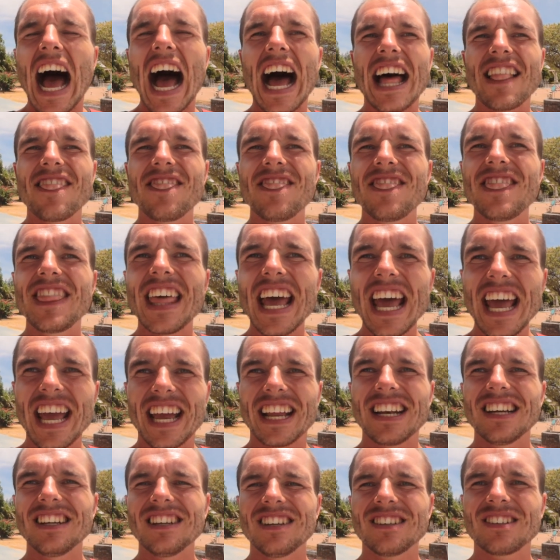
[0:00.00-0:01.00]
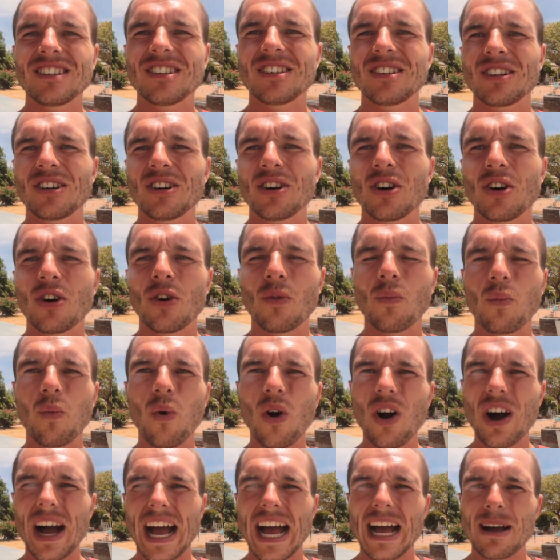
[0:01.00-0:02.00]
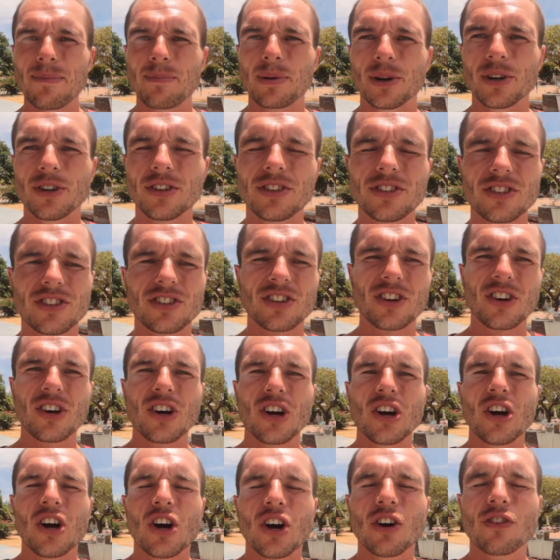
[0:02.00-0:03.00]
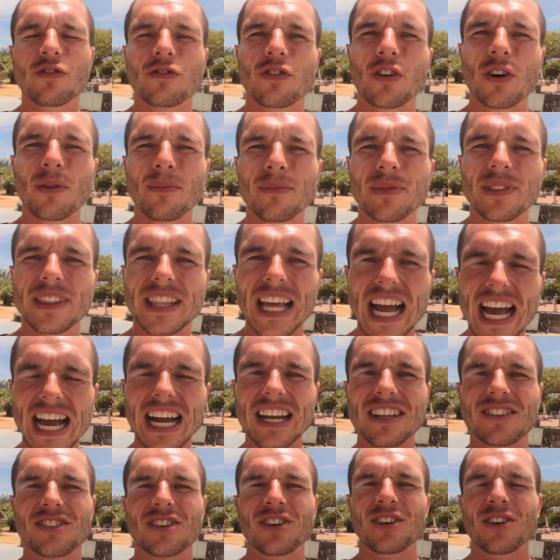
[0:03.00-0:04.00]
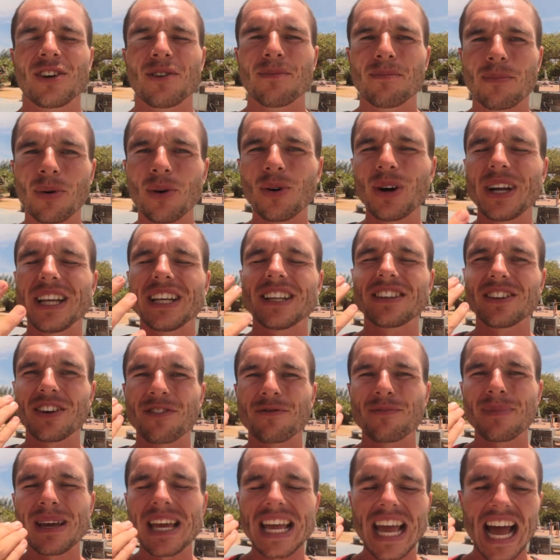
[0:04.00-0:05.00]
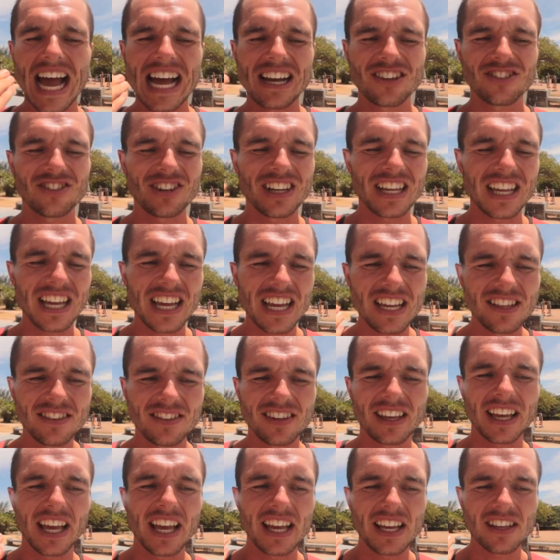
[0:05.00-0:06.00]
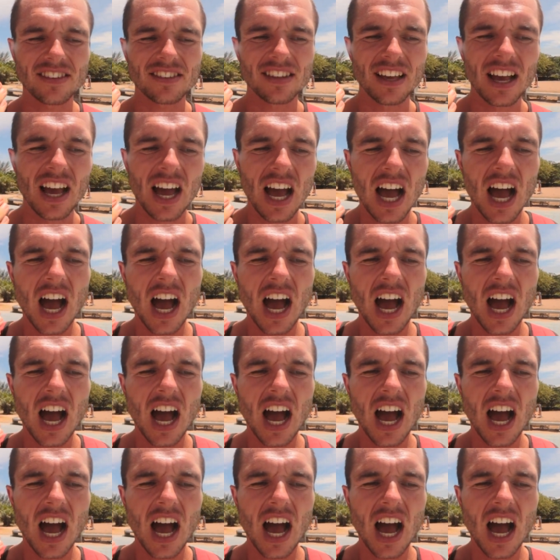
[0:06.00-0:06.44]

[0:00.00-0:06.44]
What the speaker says: And then what happened from that point of me actually eating it,